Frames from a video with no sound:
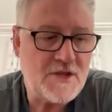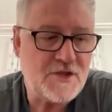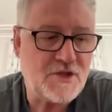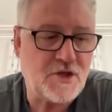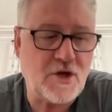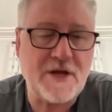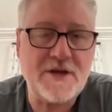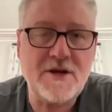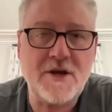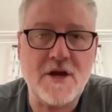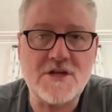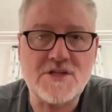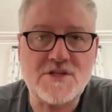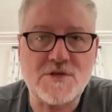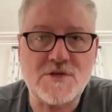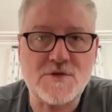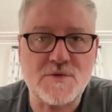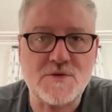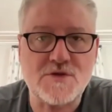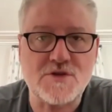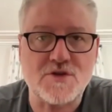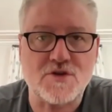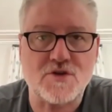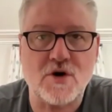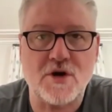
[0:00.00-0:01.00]
Diagnosis
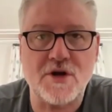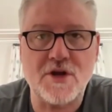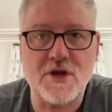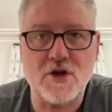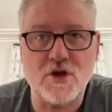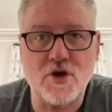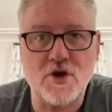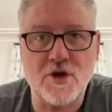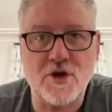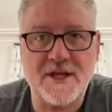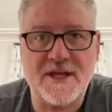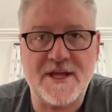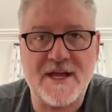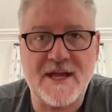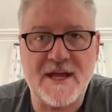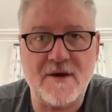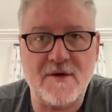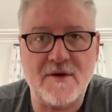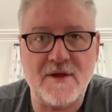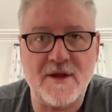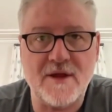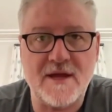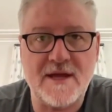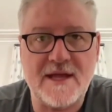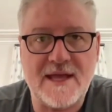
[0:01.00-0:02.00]
was chronic
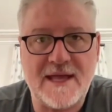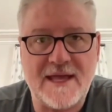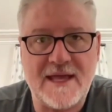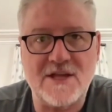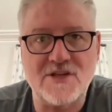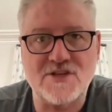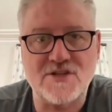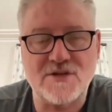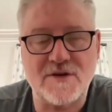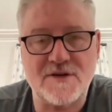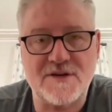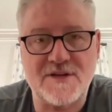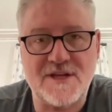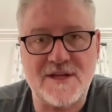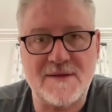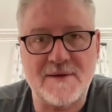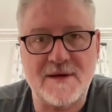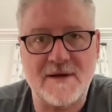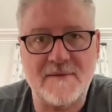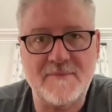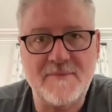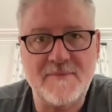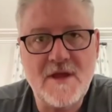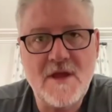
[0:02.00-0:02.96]
urticaria angioedema,